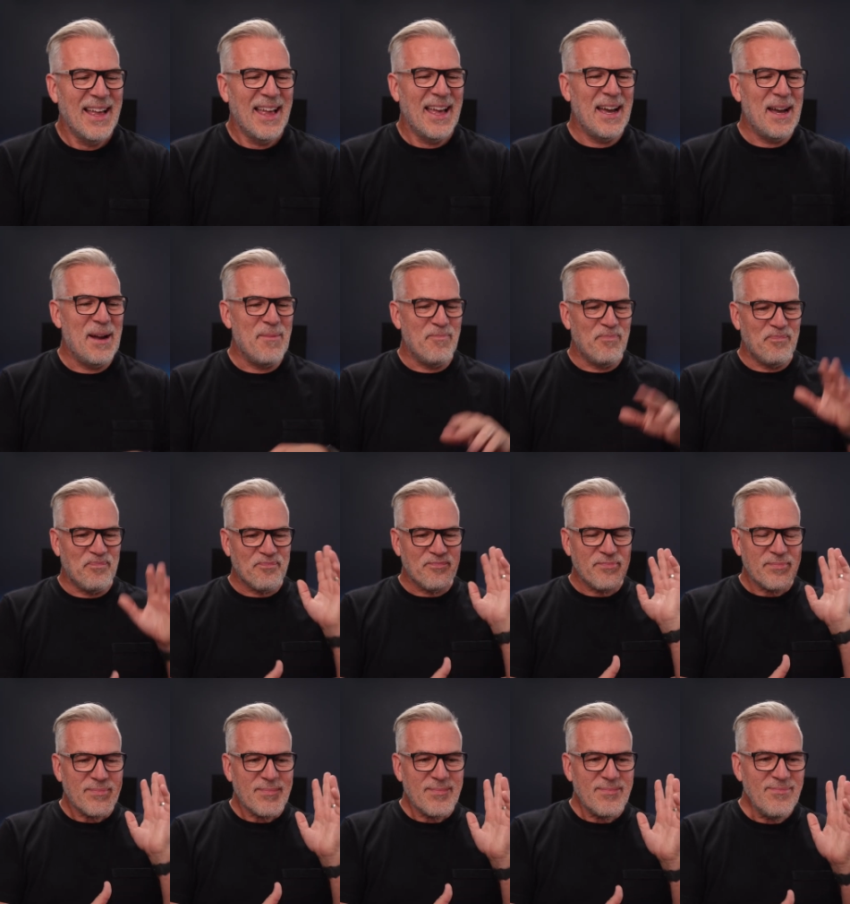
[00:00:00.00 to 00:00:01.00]
Um,
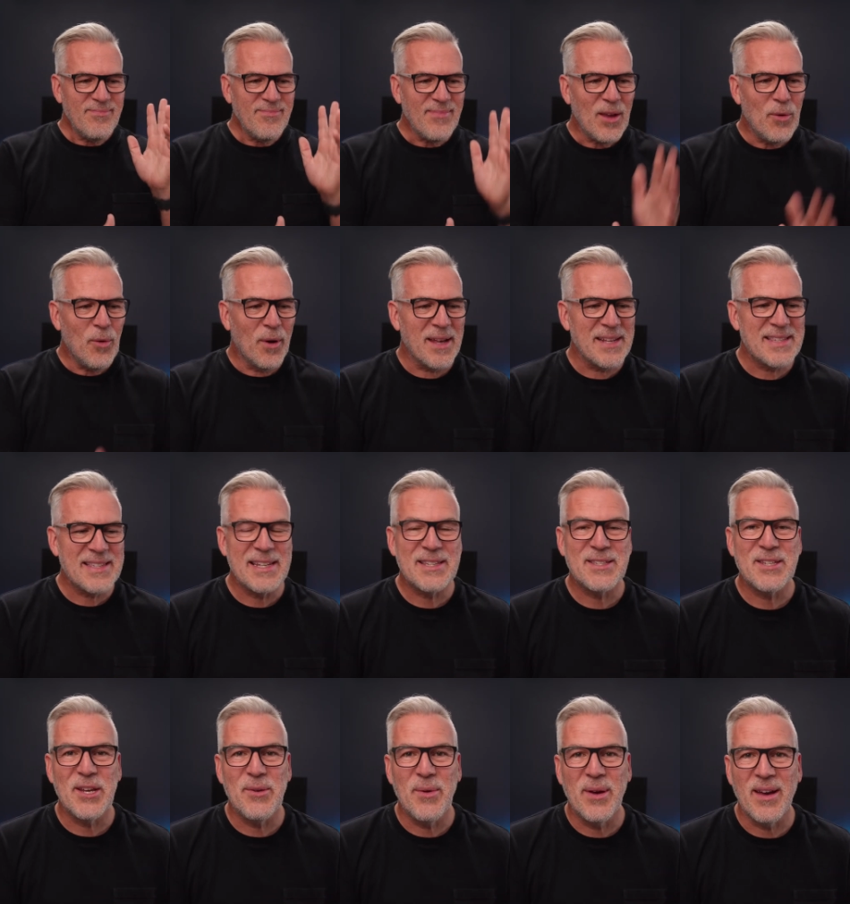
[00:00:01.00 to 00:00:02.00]
what I said
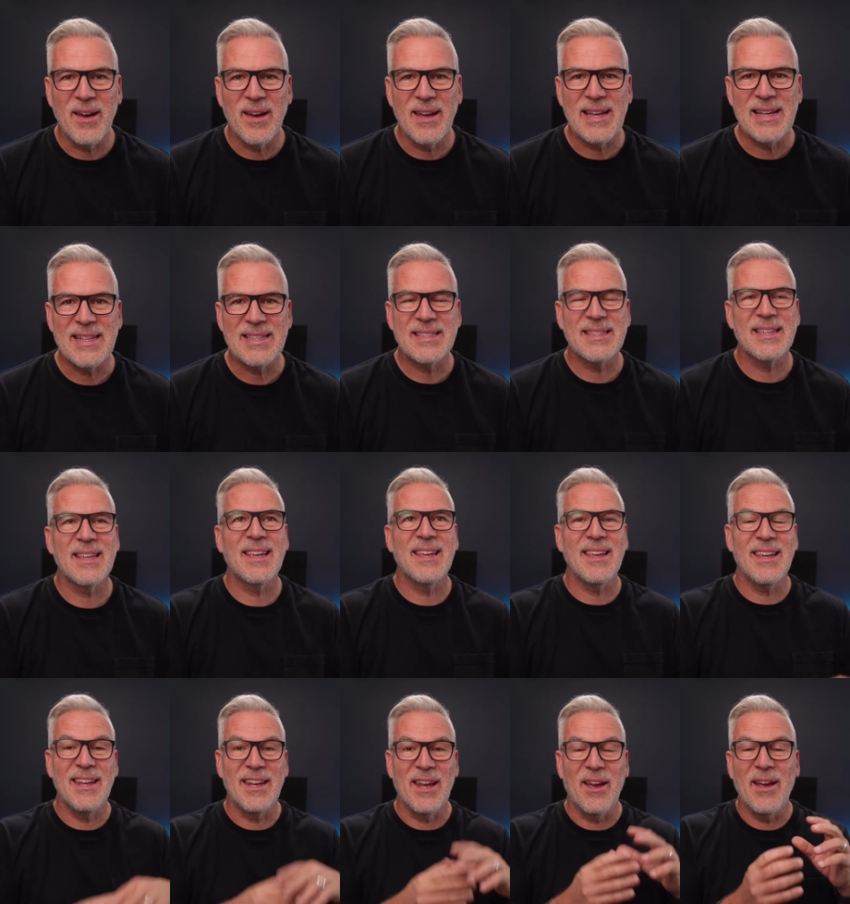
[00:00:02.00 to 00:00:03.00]
to her is,
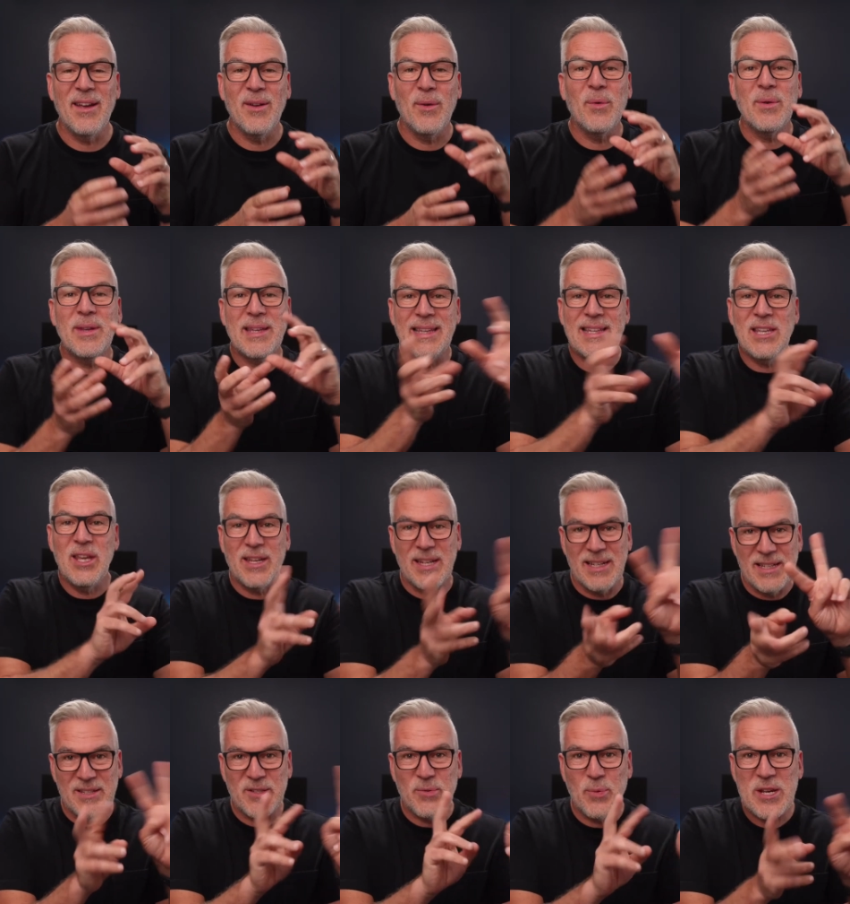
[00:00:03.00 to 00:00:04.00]
you know, it, you can
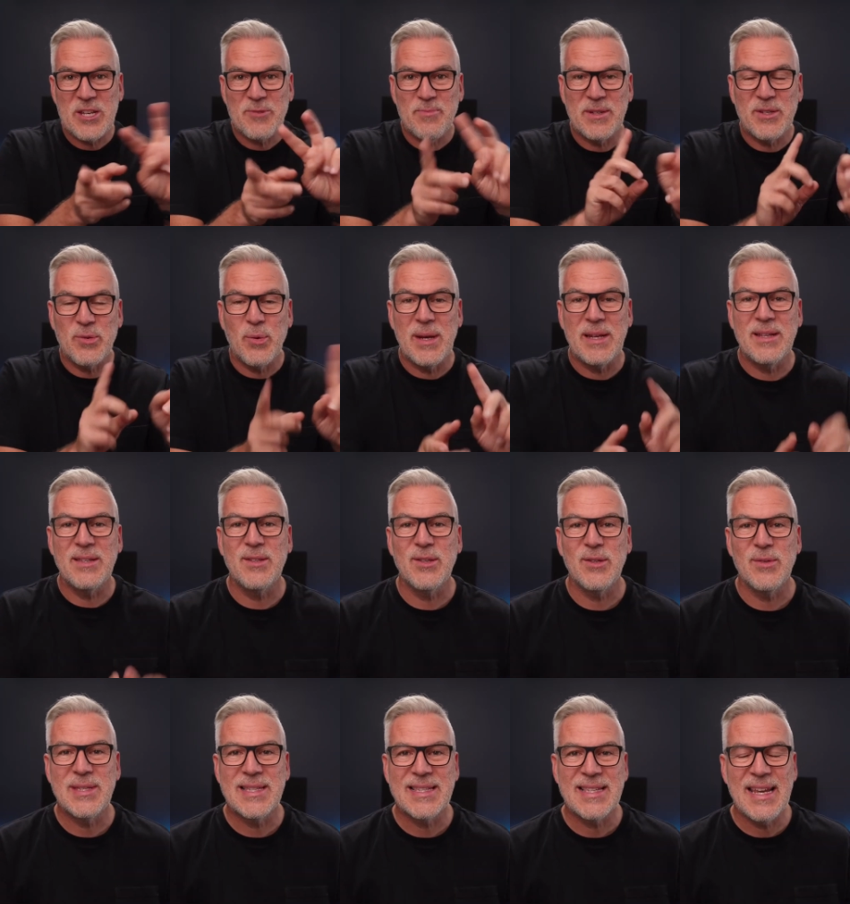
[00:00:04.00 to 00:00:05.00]
switch between
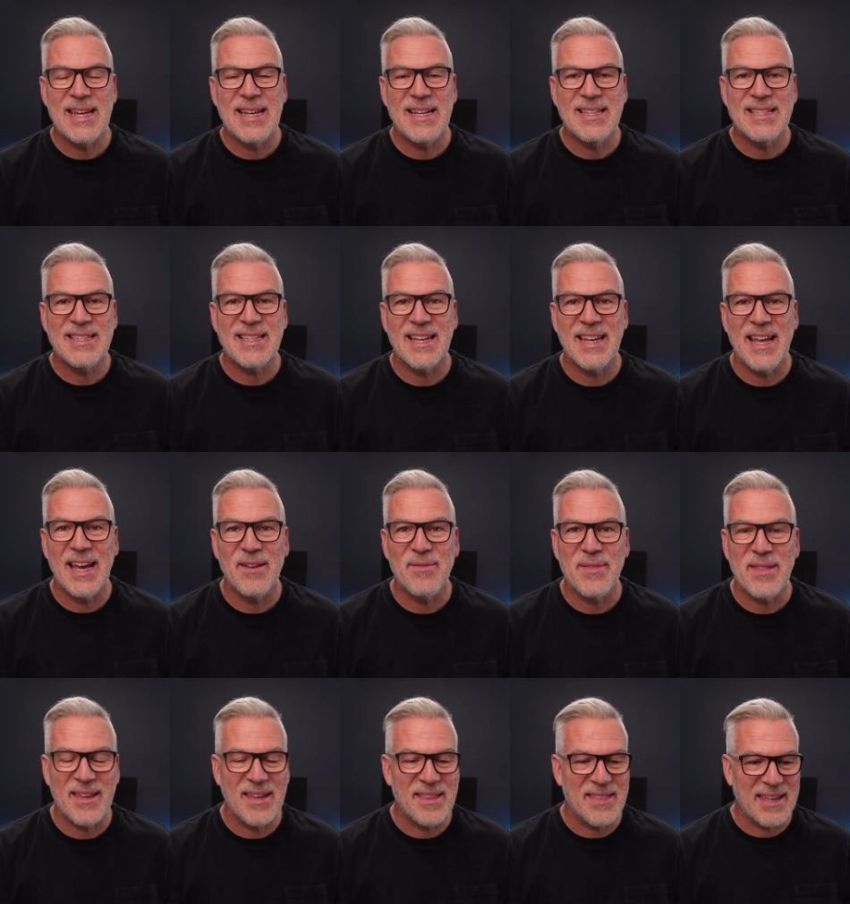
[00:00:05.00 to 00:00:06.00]
two scenes and have
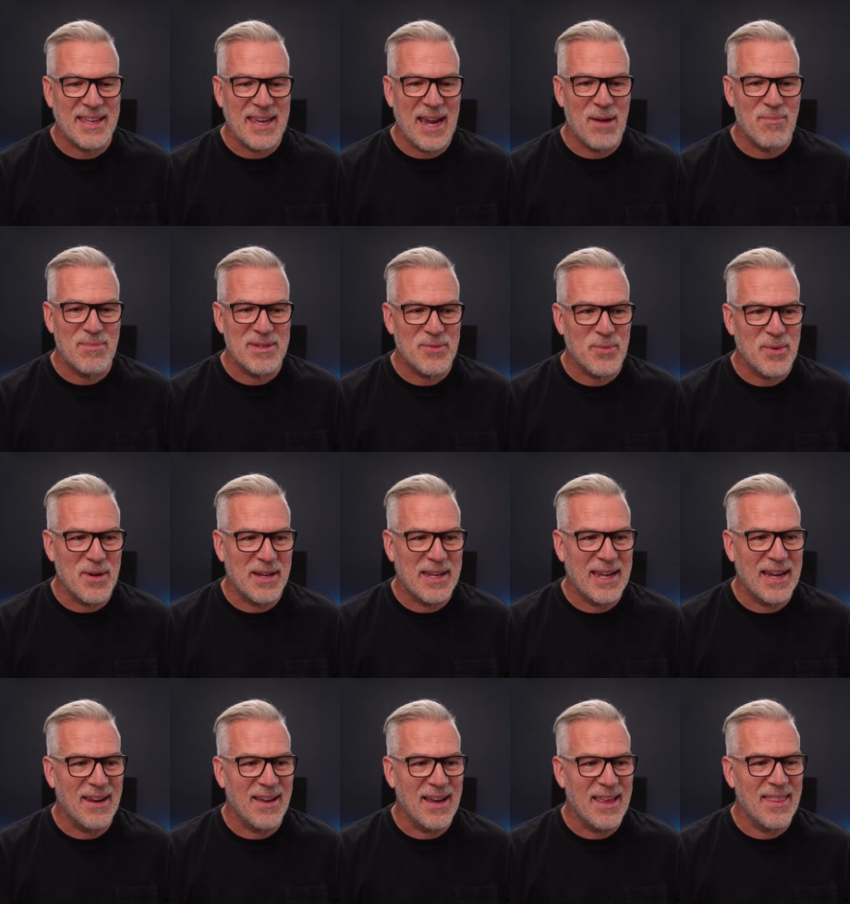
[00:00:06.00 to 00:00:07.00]
the, the cameras
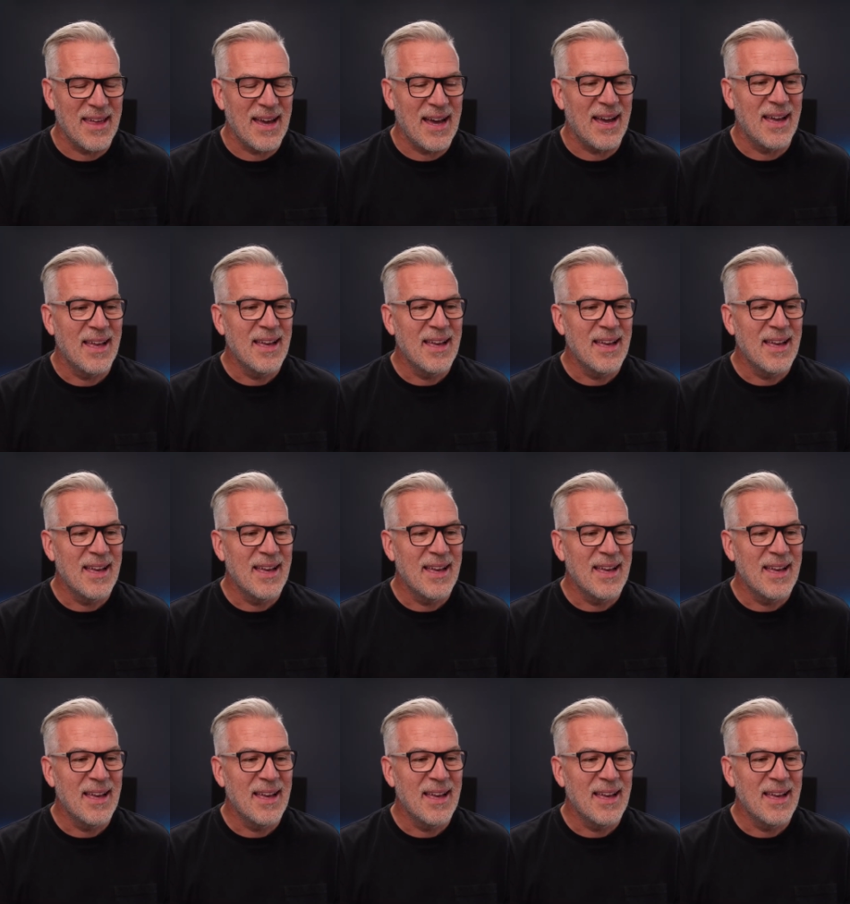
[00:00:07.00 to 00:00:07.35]
working like that,